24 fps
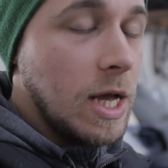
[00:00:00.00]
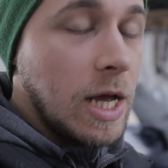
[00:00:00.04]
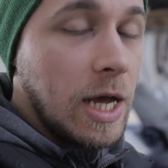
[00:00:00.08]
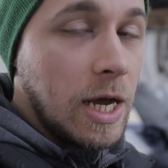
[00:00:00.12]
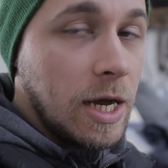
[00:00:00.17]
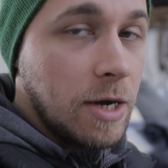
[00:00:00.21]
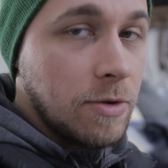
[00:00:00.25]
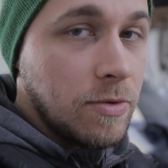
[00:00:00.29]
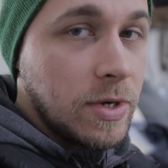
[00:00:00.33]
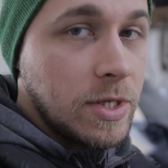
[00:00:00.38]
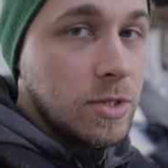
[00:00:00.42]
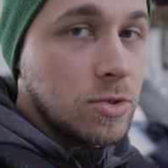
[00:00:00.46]

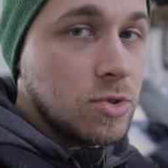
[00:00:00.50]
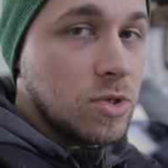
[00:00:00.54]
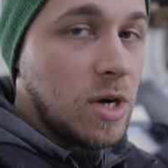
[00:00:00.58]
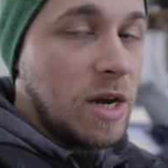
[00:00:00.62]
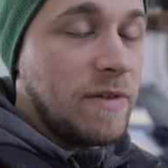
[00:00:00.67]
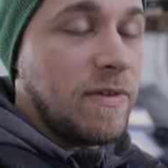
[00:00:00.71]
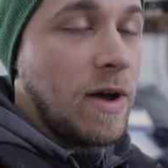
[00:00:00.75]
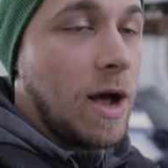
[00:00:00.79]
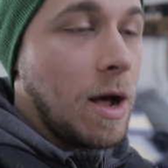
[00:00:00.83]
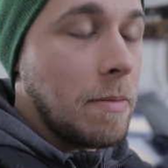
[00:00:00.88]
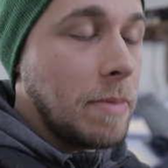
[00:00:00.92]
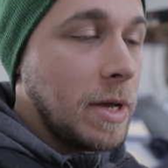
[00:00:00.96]
When you
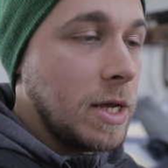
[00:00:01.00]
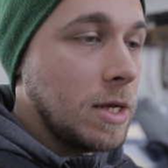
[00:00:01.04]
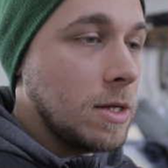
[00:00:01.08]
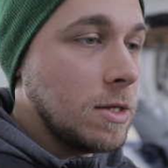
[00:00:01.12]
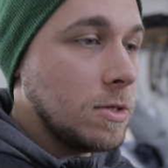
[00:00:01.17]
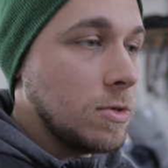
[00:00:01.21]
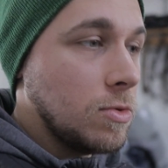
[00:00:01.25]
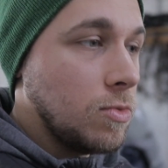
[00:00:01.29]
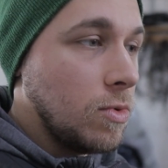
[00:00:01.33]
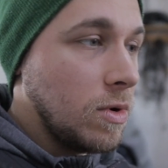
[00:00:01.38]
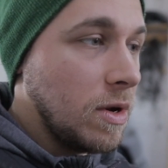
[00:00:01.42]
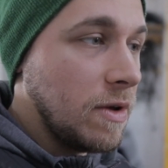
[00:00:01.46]
drive
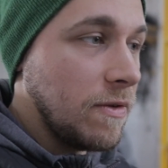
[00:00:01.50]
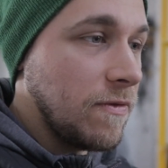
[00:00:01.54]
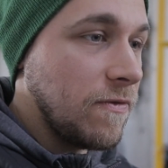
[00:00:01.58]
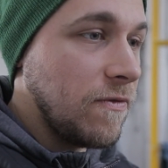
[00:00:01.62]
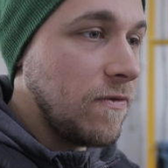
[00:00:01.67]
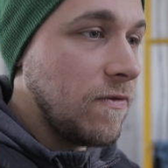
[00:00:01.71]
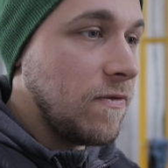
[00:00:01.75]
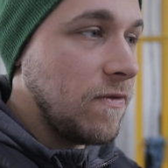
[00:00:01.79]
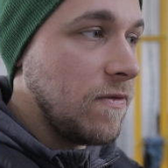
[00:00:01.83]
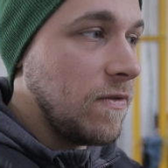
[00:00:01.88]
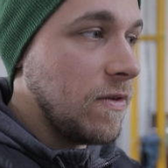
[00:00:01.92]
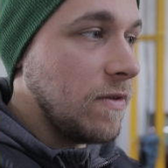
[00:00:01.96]
uphill
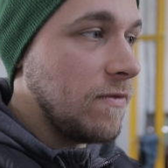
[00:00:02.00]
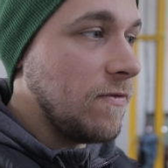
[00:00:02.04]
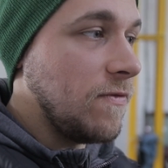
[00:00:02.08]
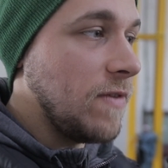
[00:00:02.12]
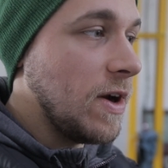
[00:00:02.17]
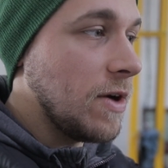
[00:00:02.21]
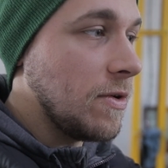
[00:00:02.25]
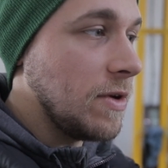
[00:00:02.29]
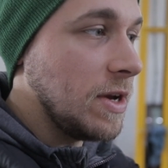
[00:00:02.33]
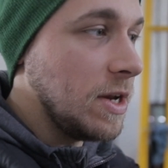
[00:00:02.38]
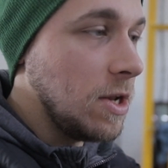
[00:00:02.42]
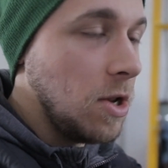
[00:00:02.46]
with
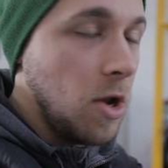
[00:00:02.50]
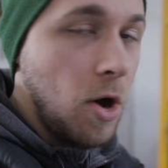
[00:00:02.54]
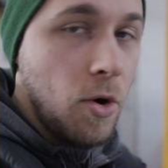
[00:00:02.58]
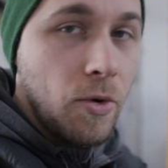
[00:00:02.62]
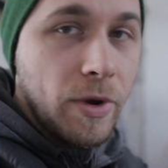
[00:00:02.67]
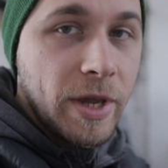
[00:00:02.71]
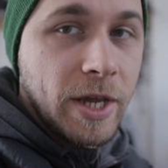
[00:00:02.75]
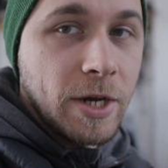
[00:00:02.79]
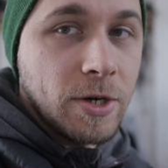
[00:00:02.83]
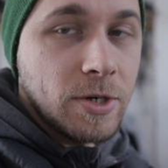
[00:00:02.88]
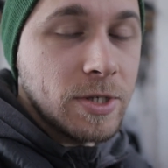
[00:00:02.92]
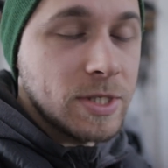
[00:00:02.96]
very low
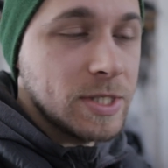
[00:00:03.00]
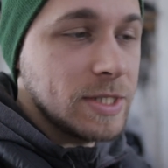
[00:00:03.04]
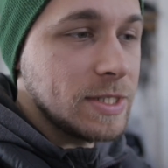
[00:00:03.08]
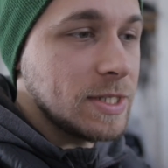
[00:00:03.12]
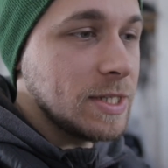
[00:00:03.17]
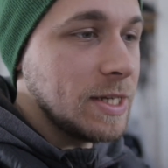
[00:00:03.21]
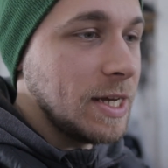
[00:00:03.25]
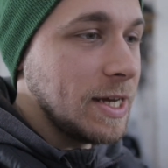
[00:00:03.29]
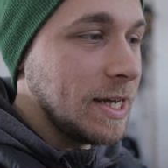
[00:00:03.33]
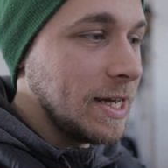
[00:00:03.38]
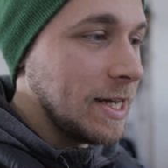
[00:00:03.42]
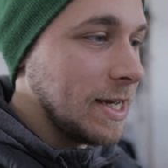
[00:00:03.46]
gears
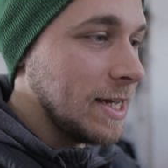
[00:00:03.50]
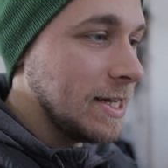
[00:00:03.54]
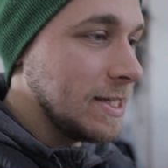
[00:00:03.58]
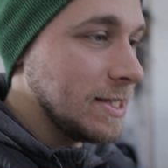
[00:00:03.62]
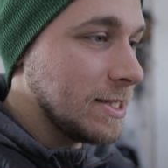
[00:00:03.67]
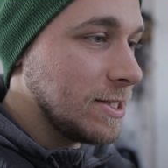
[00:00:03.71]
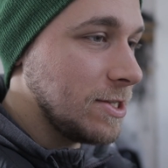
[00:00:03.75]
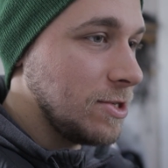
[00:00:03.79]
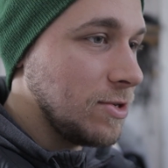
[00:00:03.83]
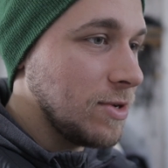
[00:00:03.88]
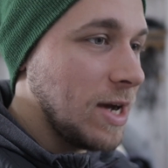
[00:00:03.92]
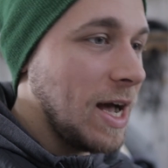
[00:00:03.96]

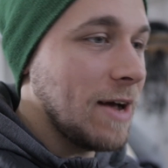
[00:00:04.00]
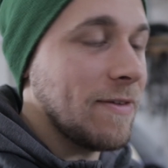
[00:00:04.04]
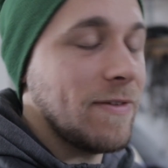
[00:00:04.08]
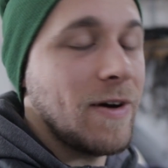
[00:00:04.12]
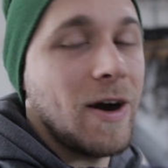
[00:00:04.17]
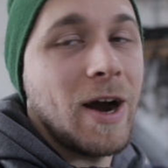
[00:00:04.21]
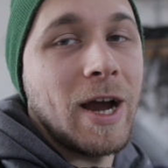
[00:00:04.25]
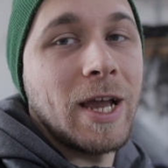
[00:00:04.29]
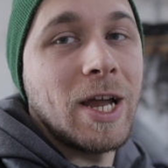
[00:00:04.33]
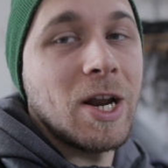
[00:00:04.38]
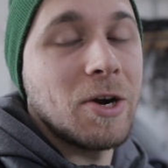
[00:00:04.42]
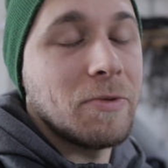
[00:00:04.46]
and you have
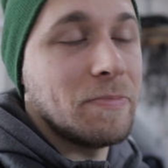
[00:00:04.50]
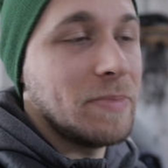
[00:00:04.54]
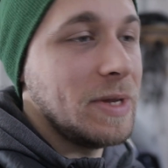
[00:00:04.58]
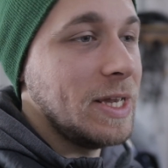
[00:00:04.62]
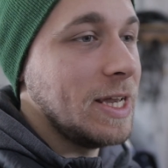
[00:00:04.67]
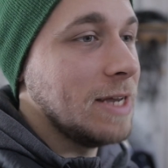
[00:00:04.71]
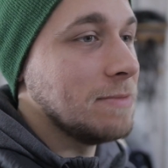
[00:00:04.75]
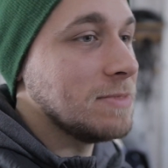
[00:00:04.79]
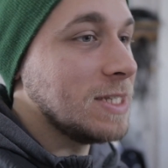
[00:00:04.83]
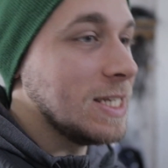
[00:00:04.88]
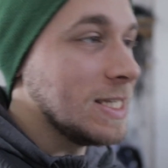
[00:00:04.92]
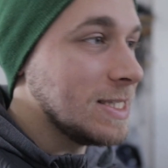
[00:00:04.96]
high
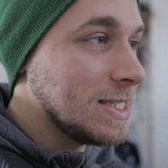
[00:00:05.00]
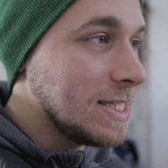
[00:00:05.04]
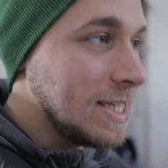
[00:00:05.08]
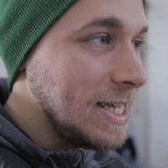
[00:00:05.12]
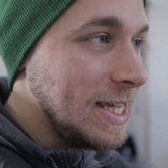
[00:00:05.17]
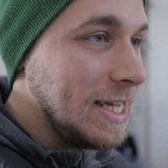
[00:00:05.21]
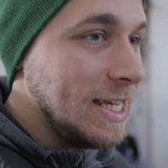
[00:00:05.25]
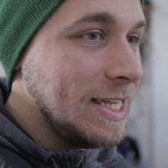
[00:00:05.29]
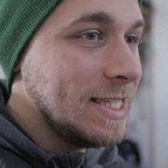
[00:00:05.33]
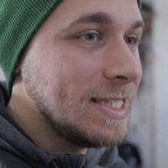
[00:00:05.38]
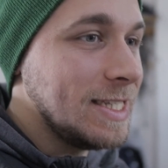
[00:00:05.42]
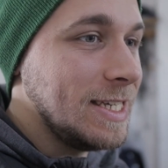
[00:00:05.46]
RPMs, it's
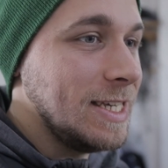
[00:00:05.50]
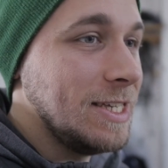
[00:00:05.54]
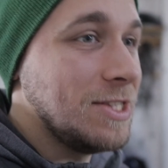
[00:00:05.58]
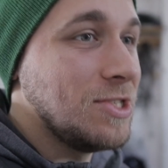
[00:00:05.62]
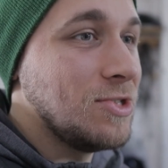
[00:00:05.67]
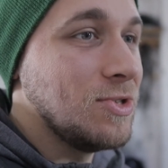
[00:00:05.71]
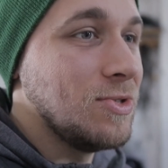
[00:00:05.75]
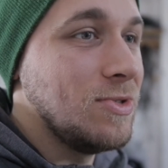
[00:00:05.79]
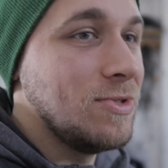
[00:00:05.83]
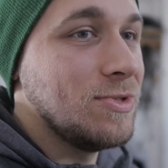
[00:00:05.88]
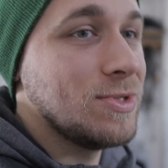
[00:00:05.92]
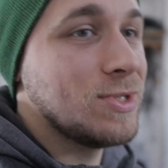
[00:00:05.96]
easy
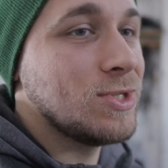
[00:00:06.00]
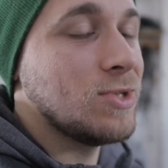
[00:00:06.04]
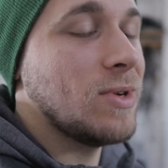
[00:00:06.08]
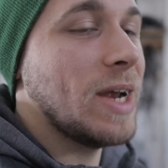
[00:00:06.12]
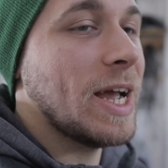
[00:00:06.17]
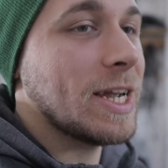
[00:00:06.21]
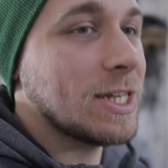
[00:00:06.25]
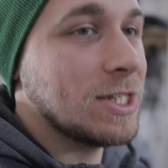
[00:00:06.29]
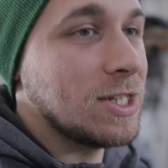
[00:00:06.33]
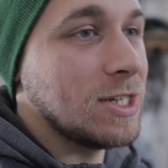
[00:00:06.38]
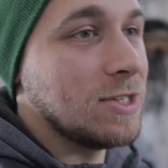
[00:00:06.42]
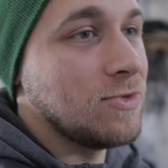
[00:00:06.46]
to lose
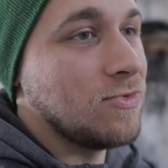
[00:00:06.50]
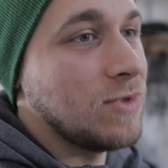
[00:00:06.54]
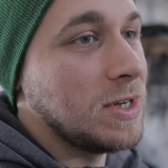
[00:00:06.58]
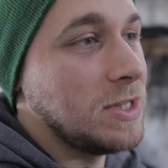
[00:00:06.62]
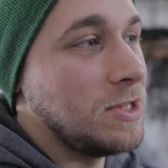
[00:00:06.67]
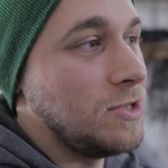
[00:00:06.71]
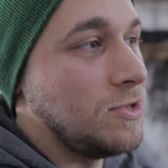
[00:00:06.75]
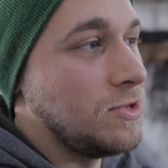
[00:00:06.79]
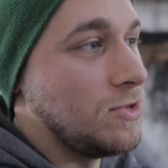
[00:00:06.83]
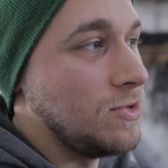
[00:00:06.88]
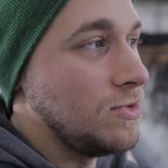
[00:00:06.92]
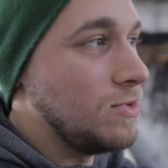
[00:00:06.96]
traction when
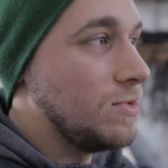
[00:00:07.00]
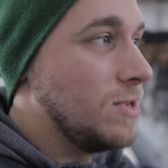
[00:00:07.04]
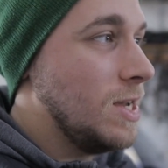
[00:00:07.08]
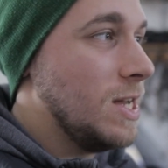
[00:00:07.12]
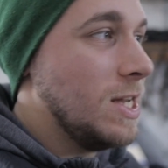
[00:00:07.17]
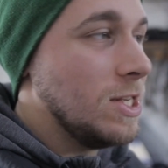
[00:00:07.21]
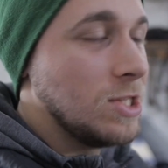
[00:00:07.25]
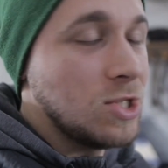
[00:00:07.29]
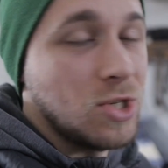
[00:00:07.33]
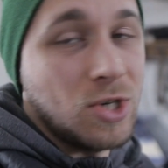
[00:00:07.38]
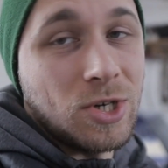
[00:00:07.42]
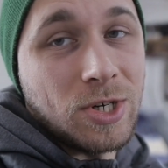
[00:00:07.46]
you
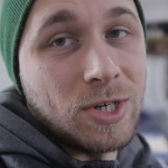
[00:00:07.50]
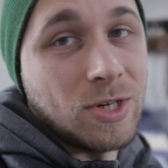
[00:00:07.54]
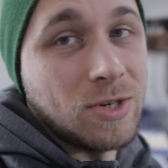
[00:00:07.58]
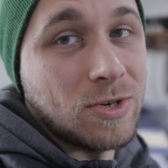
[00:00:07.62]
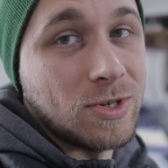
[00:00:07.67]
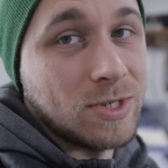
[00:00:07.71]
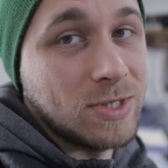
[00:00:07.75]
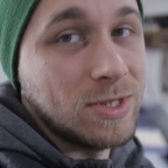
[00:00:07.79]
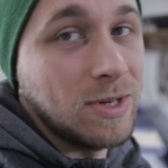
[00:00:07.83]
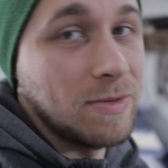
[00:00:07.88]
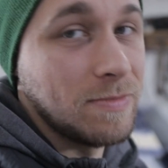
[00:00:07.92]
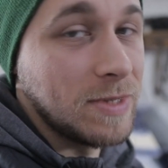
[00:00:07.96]
turn
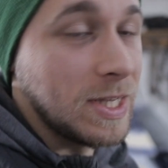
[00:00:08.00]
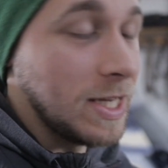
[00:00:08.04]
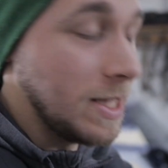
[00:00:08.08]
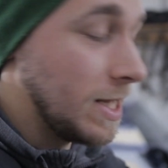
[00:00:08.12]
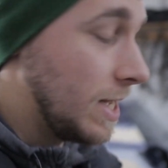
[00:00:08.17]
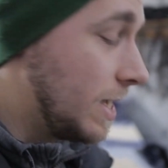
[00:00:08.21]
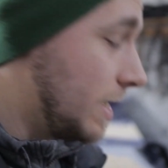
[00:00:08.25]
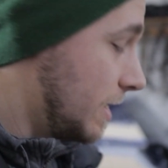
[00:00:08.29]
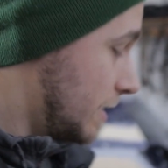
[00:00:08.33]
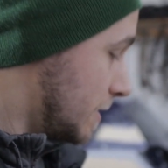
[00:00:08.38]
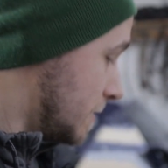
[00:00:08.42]
or something.